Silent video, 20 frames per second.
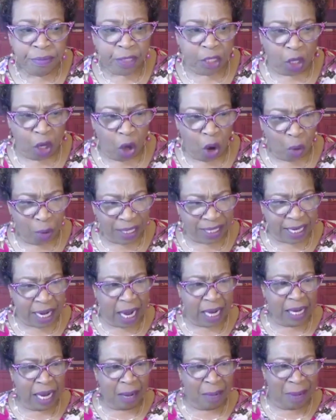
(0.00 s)
Glory
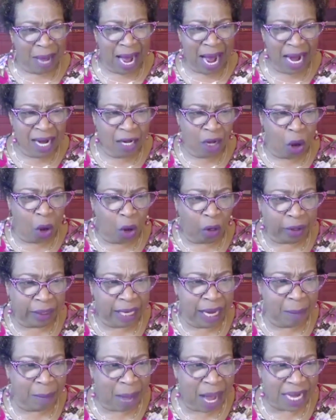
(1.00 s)

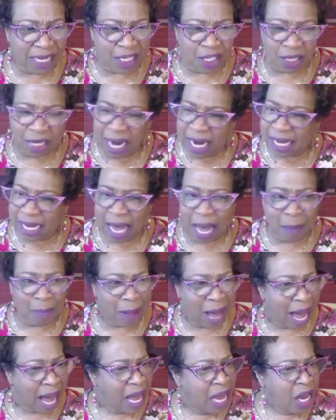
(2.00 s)
to
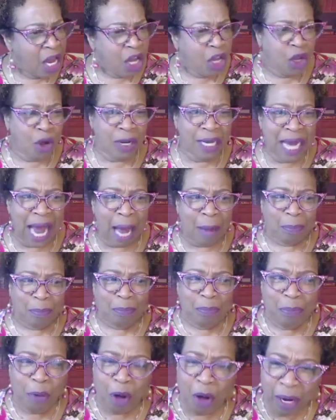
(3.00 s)
God. You're not
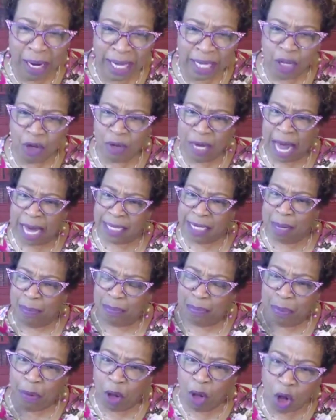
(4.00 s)
pulling. You got to
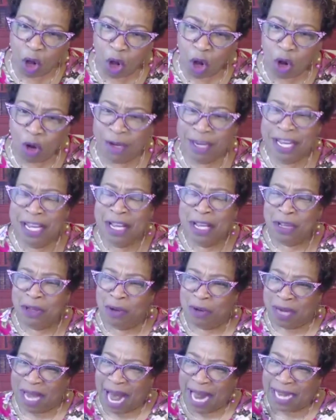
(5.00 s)
pull.
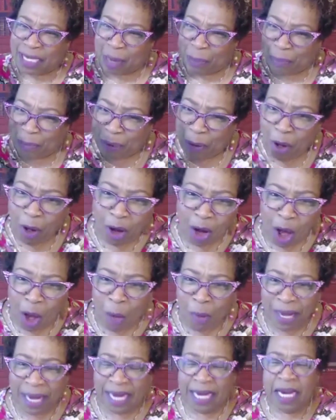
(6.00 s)
You got to pull
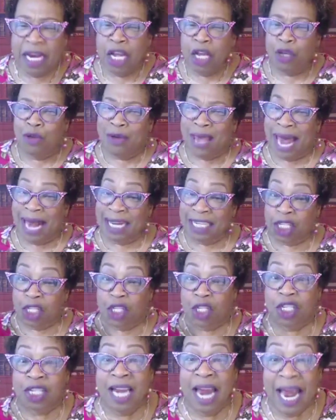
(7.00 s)
on it. You got to
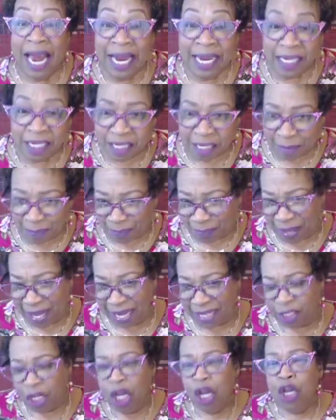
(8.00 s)
change some
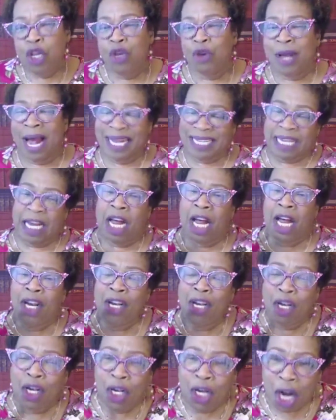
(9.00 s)
things. You got to
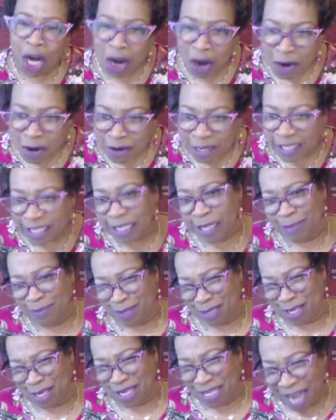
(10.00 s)
unlearn some
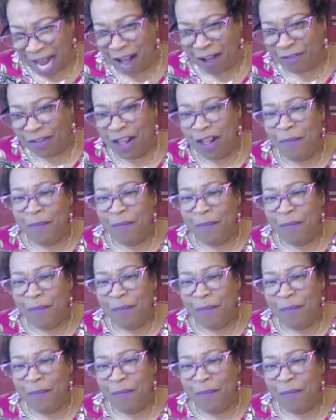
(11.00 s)
stuff.